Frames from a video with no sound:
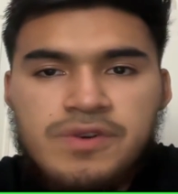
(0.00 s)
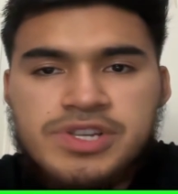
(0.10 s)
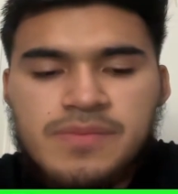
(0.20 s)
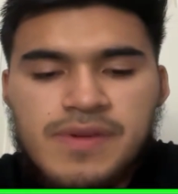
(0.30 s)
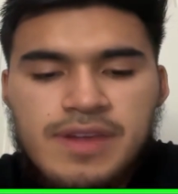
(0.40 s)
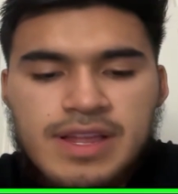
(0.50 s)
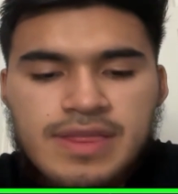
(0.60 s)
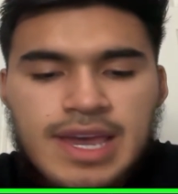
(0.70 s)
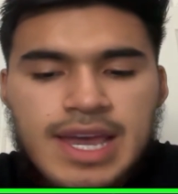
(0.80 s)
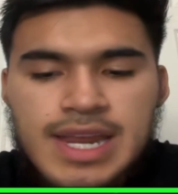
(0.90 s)
or something like
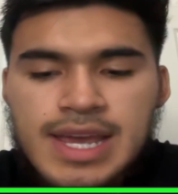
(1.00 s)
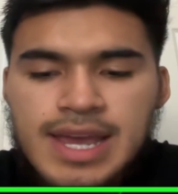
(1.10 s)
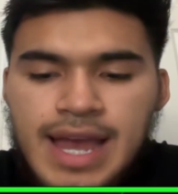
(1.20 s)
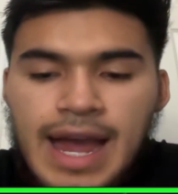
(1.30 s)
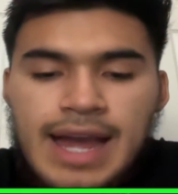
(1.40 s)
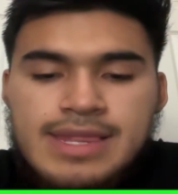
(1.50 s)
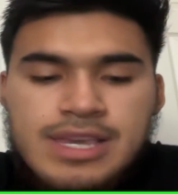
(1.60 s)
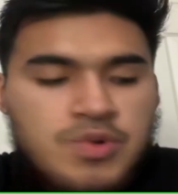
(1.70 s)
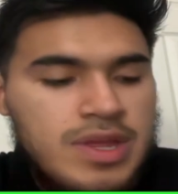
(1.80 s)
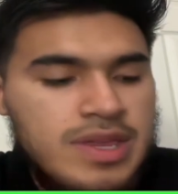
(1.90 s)
that, I
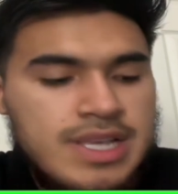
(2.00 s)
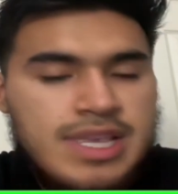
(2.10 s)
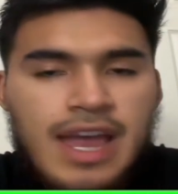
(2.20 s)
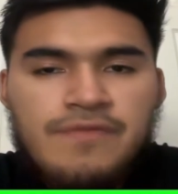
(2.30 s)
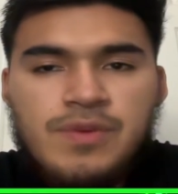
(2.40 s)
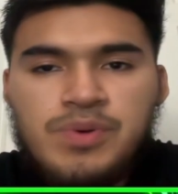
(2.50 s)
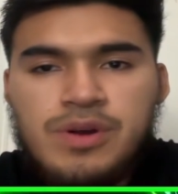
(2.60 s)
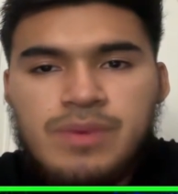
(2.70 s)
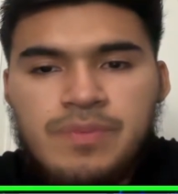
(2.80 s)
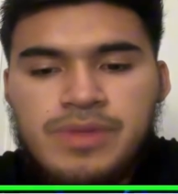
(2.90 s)
think you at least have to put
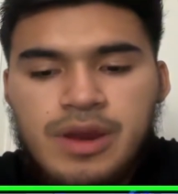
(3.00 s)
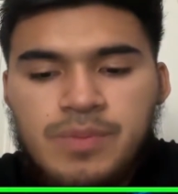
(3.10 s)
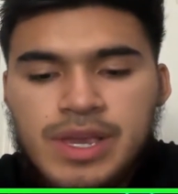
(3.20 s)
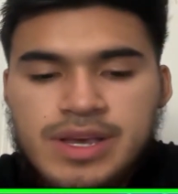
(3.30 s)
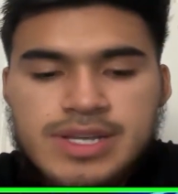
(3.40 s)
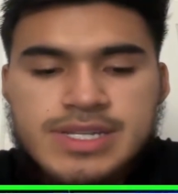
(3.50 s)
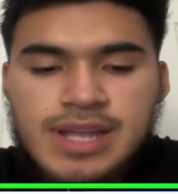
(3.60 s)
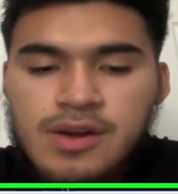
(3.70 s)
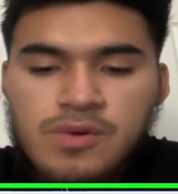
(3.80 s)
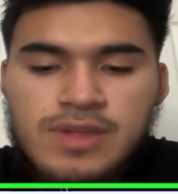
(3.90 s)
them up there because
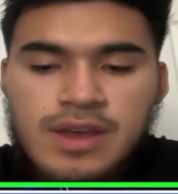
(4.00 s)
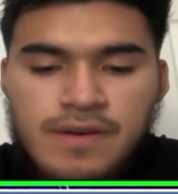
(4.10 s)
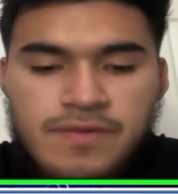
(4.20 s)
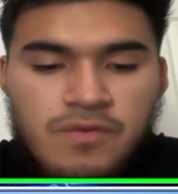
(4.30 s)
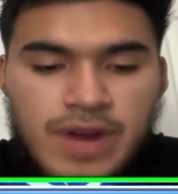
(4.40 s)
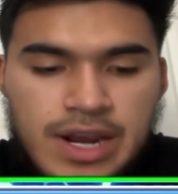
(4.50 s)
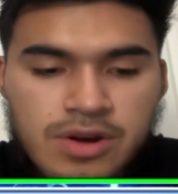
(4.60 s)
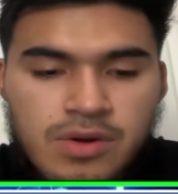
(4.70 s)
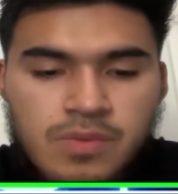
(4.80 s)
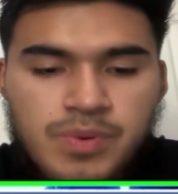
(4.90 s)
not only of the
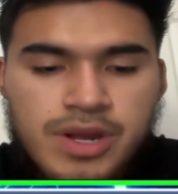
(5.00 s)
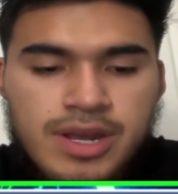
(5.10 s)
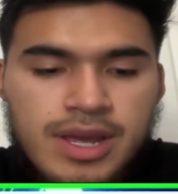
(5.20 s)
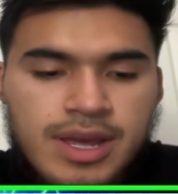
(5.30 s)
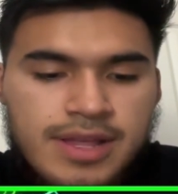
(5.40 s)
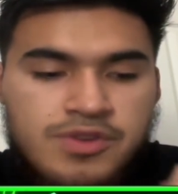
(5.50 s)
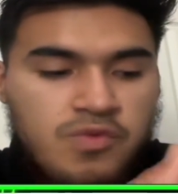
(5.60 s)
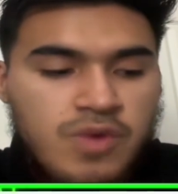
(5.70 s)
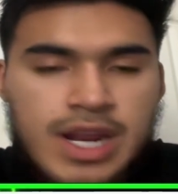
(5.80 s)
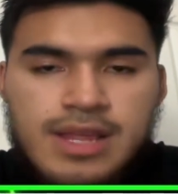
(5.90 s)
record, but
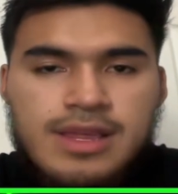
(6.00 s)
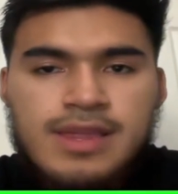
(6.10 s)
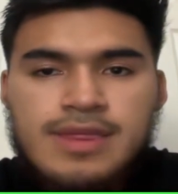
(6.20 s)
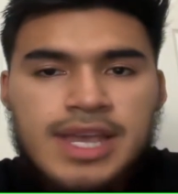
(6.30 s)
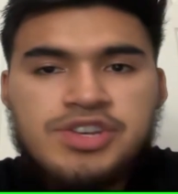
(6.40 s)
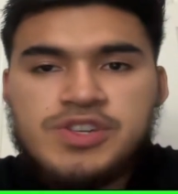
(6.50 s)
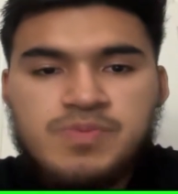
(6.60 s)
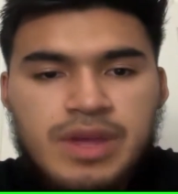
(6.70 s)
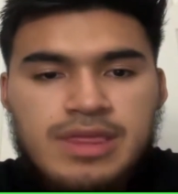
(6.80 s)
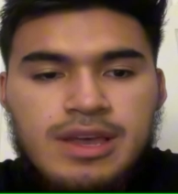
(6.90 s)
directly they just
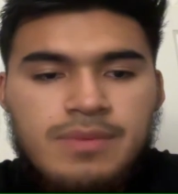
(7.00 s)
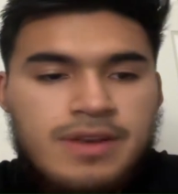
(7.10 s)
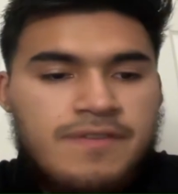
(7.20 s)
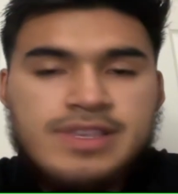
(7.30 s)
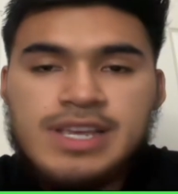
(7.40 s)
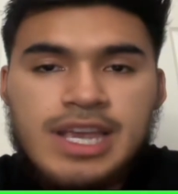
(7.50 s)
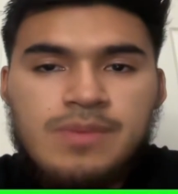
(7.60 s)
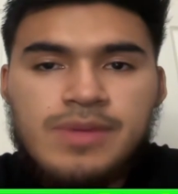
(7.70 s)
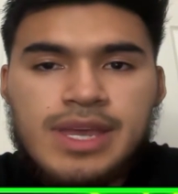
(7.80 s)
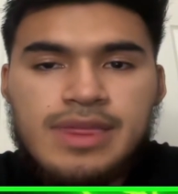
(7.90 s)
beat them. And if it's a
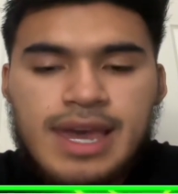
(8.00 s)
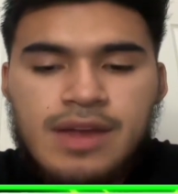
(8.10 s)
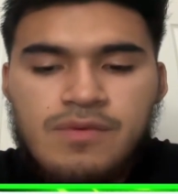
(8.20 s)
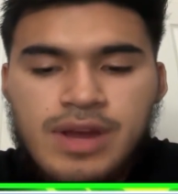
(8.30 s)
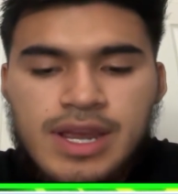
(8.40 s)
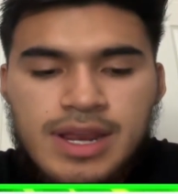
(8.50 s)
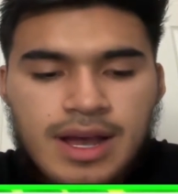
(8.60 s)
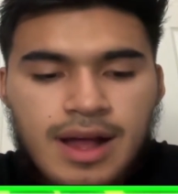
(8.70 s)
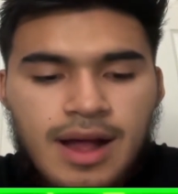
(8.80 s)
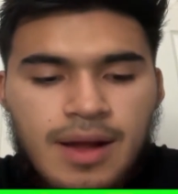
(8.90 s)
game like that, right,
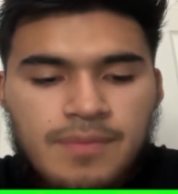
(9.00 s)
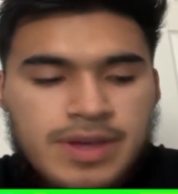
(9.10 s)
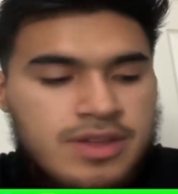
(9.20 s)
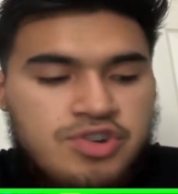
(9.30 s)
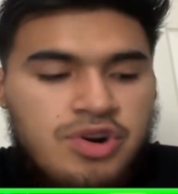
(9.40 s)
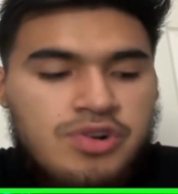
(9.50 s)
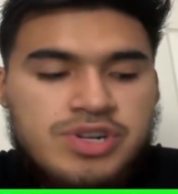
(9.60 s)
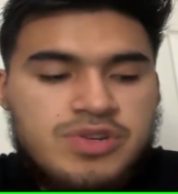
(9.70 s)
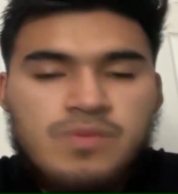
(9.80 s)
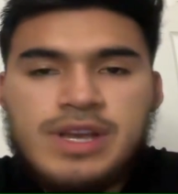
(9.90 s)
um, and the Chargers don't